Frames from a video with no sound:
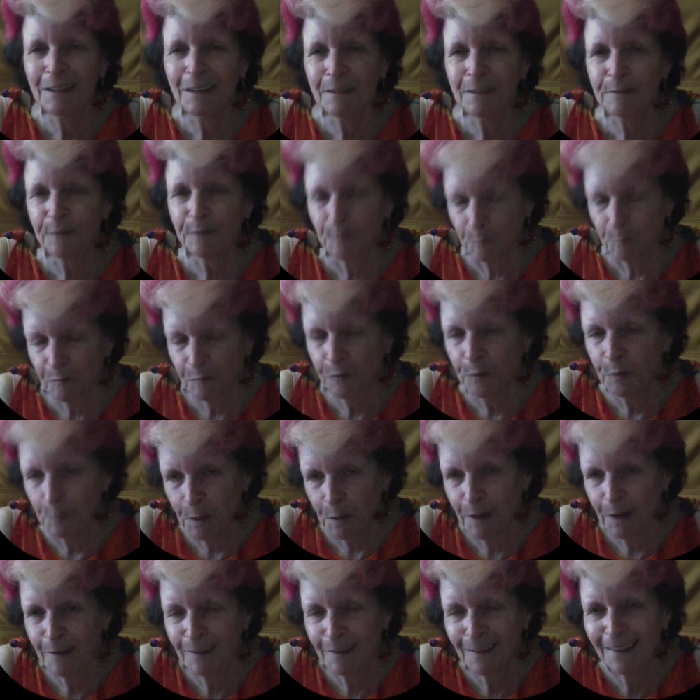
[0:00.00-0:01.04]
for
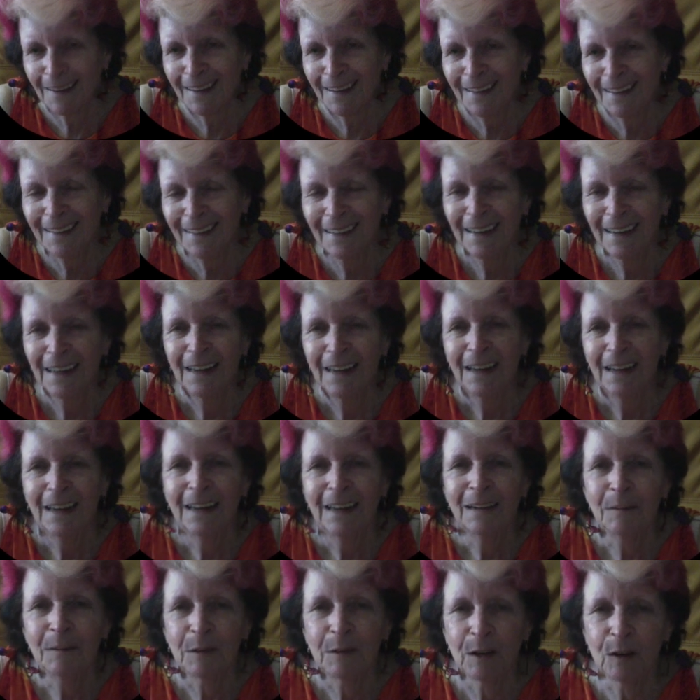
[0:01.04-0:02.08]
my thinking
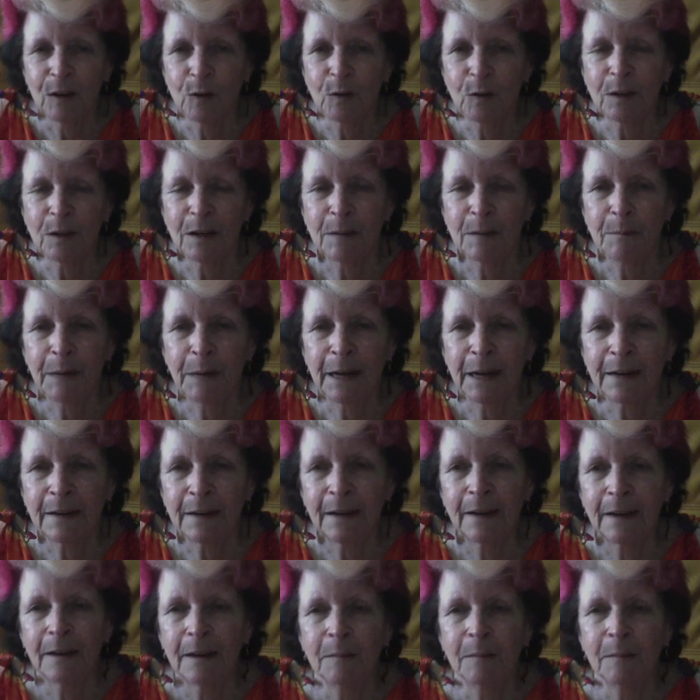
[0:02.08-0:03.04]
when I look at it back now.